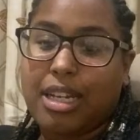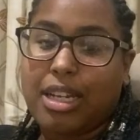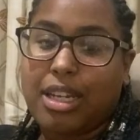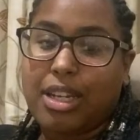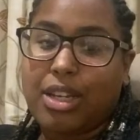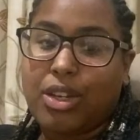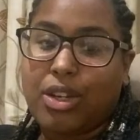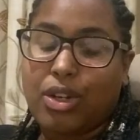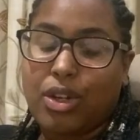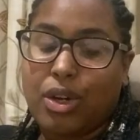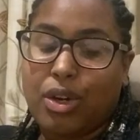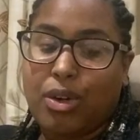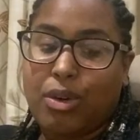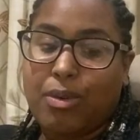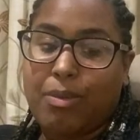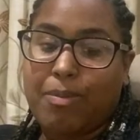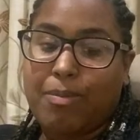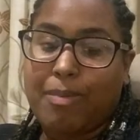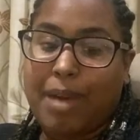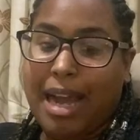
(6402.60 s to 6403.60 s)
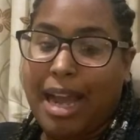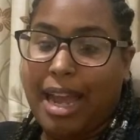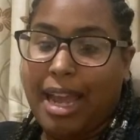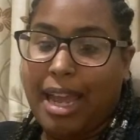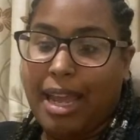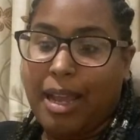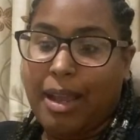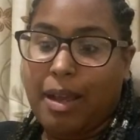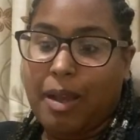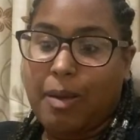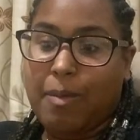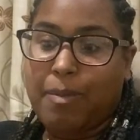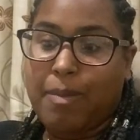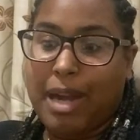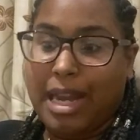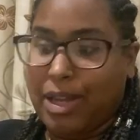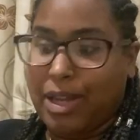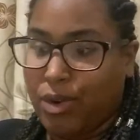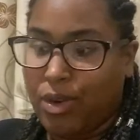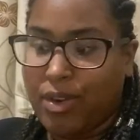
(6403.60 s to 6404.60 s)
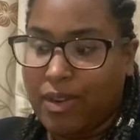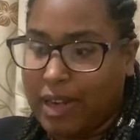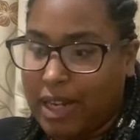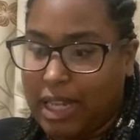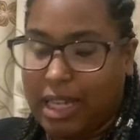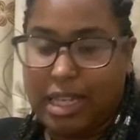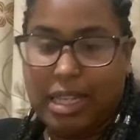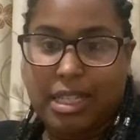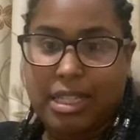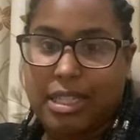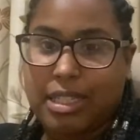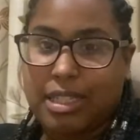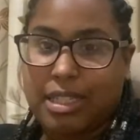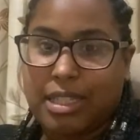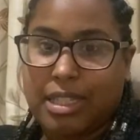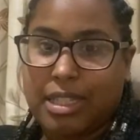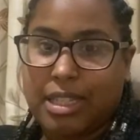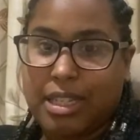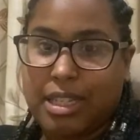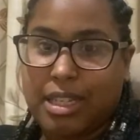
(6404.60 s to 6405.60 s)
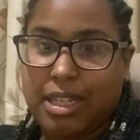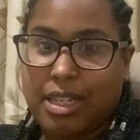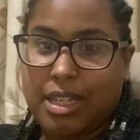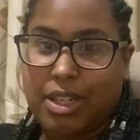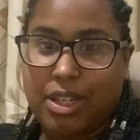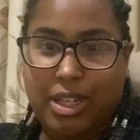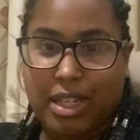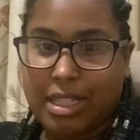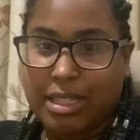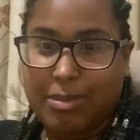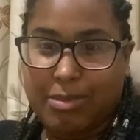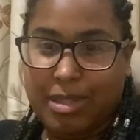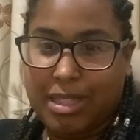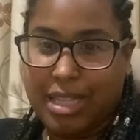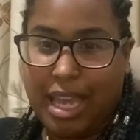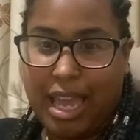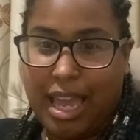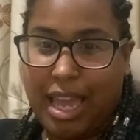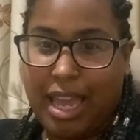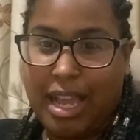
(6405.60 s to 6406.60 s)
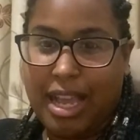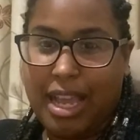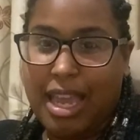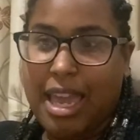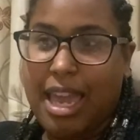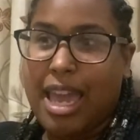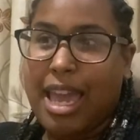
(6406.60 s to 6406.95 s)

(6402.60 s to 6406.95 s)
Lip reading: you know, my priorities. You know what I'm saying?